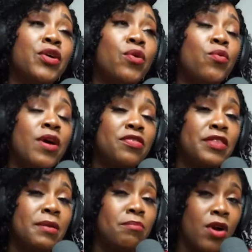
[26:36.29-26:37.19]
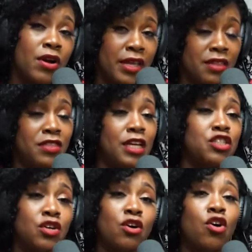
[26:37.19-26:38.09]
what the market
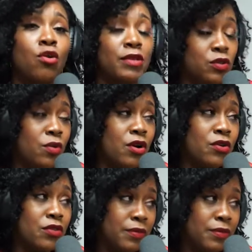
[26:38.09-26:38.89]
thinks your home is worth.